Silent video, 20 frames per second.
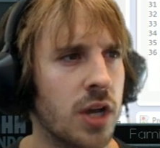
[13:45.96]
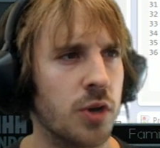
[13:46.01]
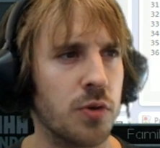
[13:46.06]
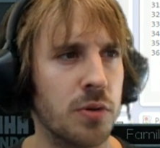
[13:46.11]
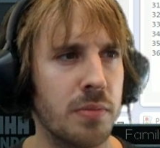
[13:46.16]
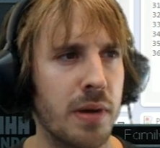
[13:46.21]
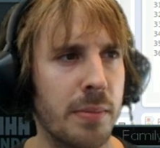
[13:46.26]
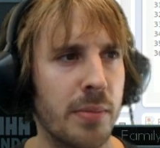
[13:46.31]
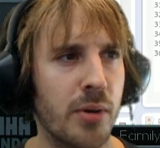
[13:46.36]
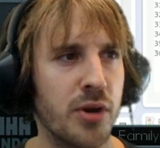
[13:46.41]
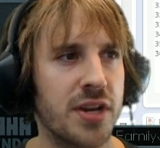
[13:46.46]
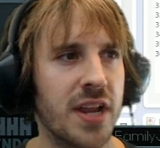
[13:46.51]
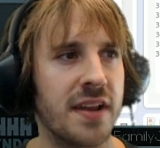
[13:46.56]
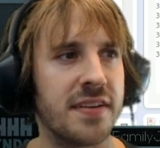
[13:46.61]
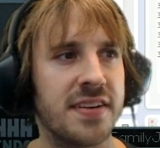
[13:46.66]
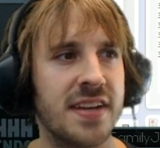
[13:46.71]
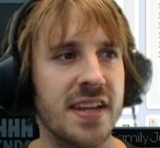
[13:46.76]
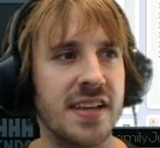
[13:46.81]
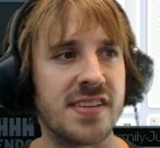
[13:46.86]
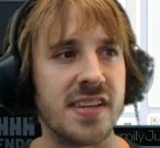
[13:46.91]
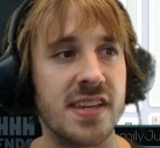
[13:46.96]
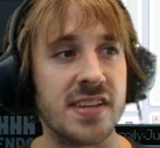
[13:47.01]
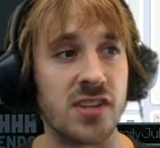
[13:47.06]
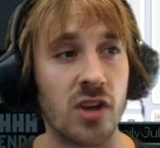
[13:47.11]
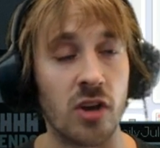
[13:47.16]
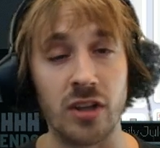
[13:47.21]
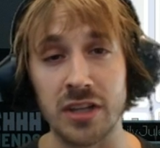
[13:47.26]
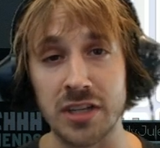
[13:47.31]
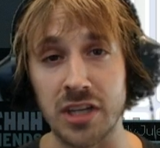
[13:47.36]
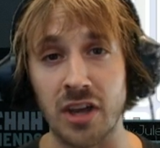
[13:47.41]
Remember that this is
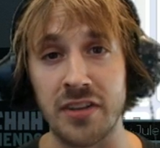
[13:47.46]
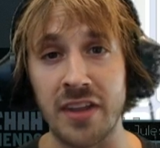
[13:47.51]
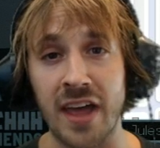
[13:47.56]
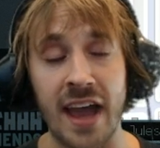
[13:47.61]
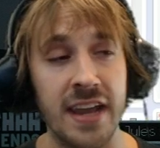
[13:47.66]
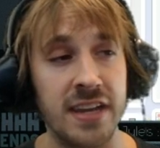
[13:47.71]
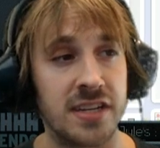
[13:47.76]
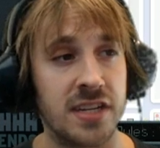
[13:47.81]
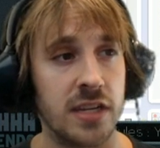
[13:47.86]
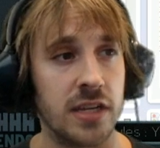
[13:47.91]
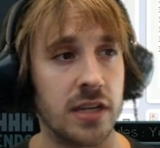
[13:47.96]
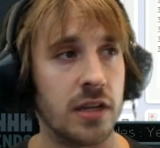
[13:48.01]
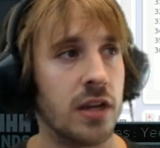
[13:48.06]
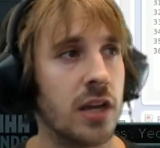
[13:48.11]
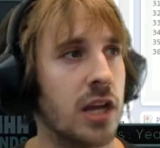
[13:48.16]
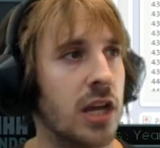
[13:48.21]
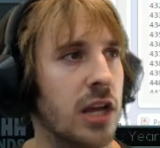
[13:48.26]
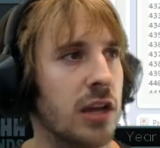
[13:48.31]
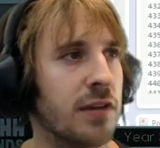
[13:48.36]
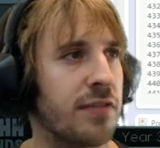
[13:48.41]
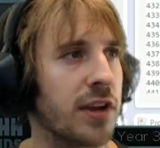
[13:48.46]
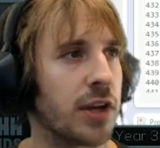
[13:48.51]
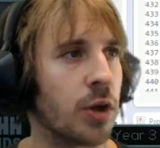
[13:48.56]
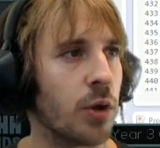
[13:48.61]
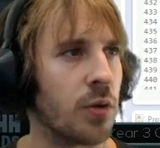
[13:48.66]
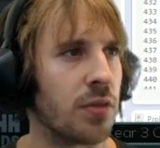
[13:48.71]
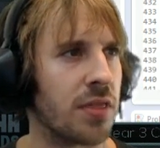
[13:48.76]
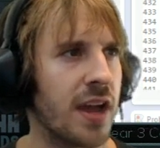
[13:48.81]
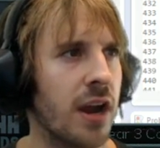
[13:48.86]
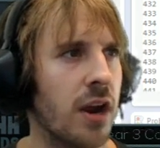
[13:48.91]
only an ID. If I
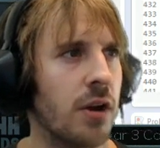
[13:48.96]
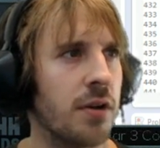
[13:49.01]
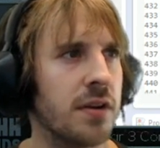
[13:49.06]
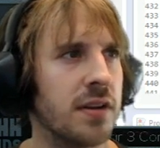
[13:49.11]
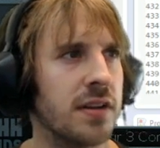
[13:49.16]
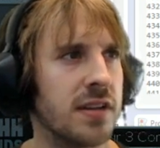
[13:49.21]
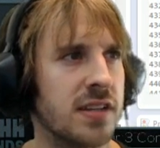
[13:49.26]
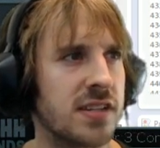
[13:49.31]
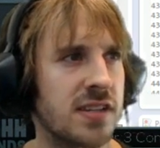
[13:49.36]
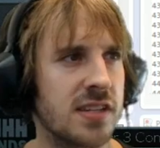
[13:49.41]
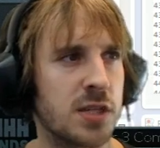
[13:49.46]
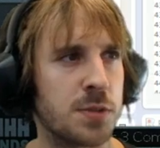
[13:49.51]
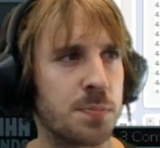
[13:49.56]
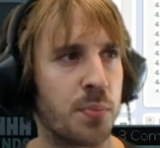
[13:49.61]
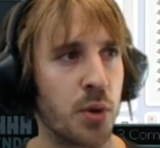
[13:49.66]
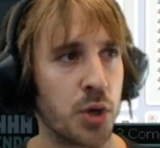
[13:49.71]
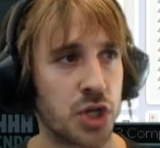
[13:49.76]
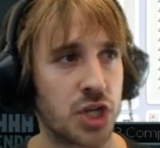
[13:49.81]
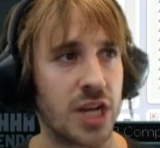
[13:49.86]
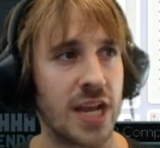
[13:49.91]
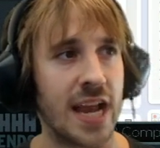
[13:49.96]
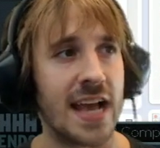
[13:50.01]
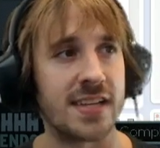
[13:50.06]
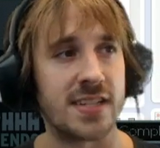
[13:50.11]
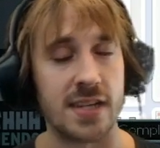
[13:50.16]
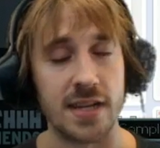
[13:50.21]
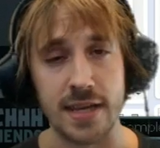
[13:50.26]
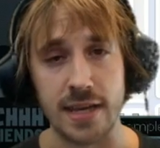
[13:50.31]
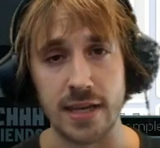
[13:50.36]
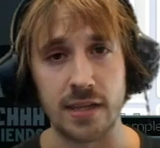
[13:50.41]
go there, this is push
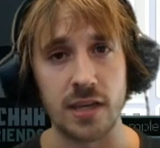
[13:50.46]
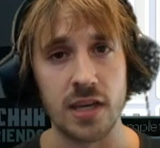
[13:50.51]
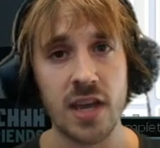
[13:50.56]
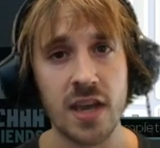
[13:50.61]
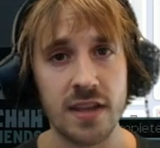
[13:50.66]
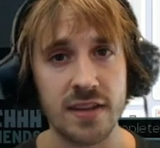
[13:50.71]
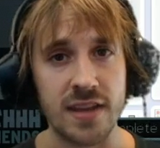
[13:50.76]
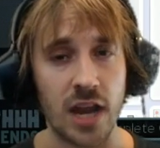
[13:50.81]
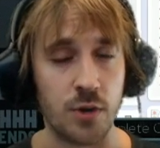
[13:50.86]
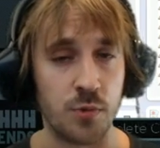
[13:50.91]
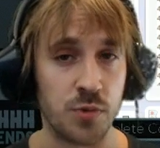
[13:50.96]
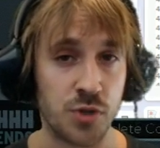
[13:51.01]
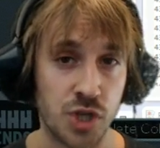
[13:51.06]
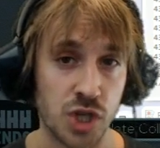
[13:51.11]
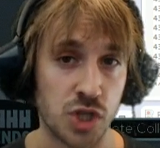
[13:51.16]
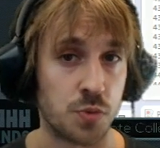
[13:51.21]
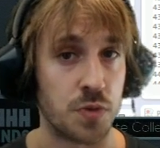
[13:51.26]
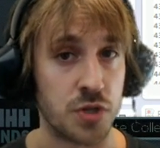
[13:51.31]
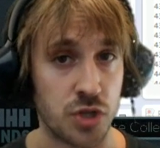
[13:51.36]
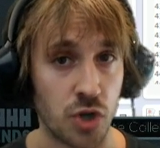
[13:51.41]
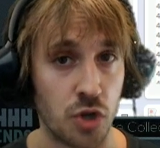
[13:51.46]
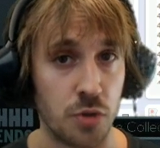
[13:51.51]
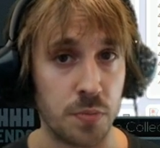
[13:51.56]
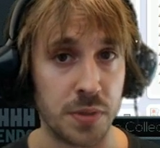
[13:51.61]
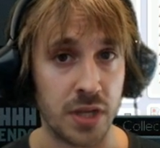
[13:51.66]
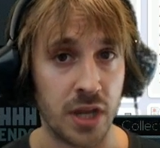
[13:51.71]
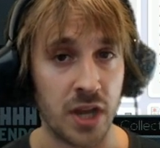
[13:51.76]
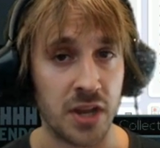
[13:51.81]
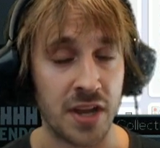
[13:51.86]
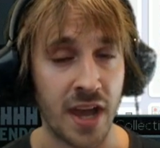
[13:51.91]
class link, that will just return
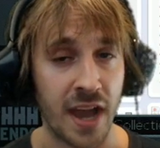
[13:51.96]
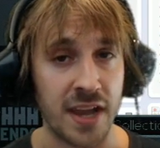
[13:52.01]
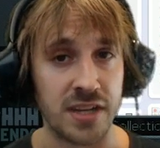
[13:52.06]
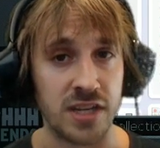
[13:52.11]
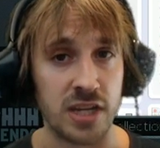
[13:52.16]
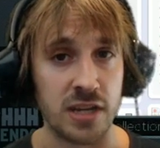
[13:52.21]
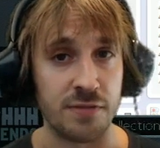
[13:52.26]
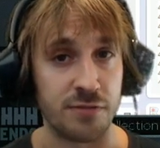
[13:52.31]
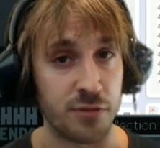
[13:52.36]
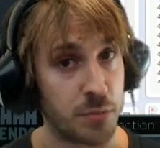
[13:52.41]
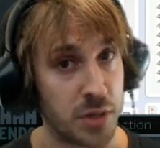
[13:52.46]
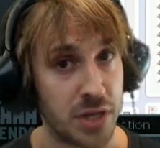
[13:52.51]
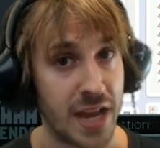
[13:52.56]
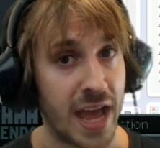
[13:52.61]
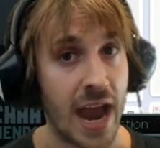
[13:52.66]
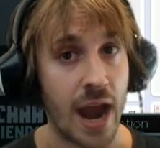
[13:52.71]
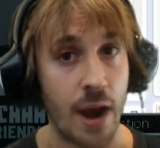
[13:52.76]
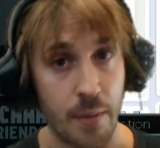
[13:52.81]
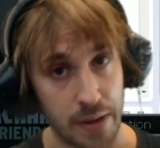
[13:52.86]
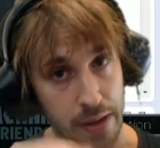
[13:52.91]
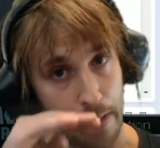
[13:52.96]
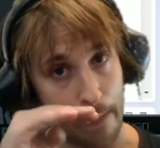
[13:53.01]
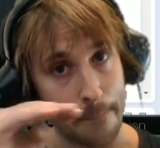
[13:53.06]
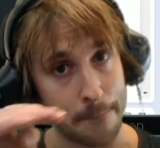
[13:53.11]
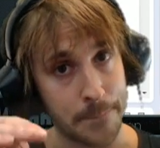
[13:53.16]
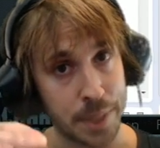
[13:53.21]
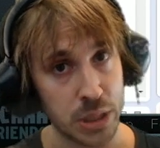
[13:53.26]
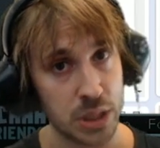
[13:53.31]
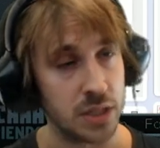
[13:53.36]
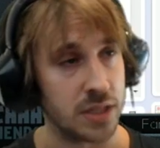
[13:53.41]
me an ID from an array.
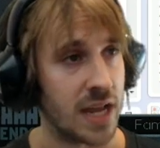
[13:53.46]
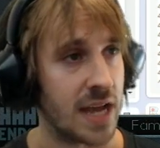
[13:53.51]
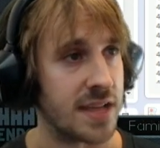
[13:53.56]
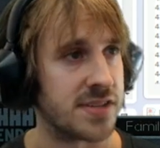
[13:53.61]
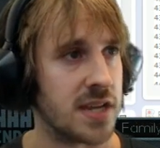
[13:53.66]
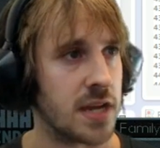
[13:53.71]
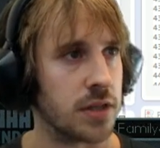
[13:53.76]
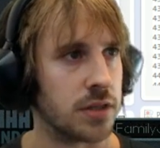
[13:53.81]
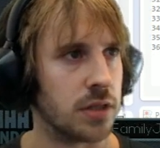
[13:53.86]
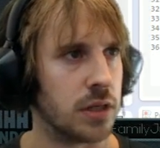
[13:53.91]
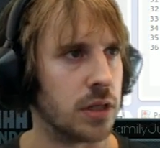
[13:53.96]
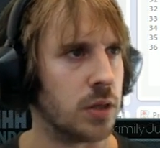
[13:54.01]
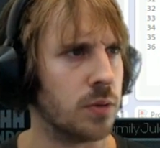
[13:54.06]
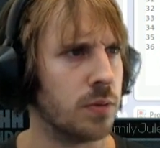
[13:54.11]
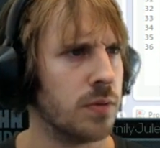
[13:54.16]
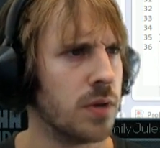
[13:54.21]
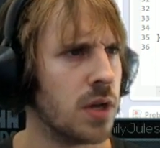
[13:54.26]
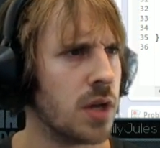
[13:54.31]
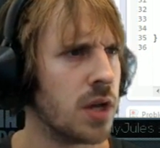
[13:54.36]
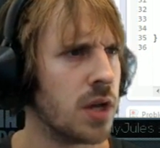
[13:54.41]
That's it, you know.